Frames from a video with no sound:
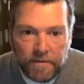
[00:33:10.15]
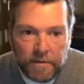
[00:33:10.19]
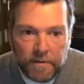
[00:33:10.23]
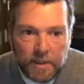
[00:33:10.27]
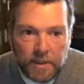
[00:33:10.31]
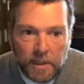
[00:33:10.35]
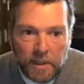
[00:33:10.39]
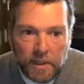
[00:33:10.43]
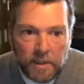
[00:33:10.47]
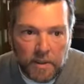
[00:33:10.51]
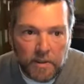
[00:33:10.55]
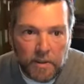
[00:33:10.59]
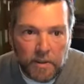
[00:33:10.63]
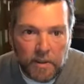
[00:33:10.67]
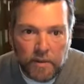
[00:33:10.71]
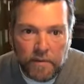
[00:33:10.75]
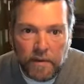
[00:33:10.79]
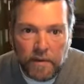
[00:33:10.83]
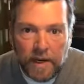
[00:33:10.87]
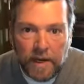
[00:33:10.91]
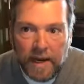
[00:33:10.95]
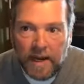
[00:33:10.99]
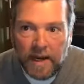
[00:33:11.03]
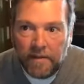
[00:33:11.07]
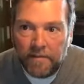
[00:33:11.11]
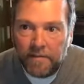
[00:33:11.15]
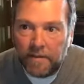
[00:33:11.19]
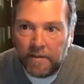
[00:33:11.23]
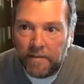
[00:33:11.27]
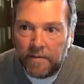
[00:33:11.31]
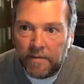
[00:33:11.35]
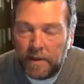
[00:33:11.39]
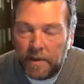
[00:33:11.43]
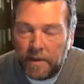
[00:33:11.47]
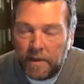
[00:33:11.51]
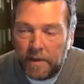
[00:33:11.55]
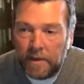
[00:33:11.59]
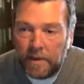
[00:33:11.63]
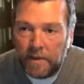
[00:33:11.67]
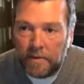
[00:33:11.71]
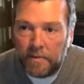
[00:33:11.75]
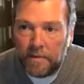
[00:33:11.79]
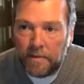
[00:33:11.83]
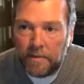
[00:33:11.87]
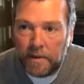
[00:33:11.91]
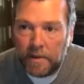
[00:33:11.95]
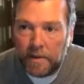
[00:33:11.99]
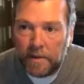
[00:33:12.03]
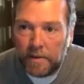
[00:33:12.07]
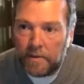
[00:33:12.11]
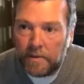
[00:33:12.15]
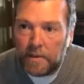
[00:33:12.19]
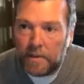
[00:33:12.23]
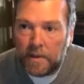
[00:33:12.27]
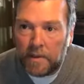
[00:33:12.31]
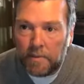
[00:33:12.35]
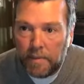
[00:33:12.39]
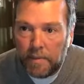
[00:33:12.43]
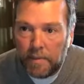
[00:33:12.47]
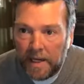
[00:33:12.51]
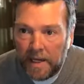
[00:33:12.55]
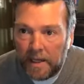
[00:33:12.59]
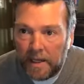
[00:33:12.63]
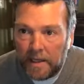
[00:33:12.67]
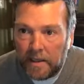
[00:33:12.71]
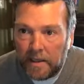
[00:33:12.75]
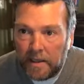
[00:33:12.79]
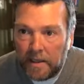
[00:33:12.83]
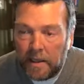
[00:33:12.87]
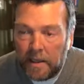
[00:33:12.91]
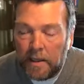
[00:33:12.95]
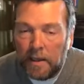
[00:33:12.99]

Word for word: you know, over half of the, the loan to the bank.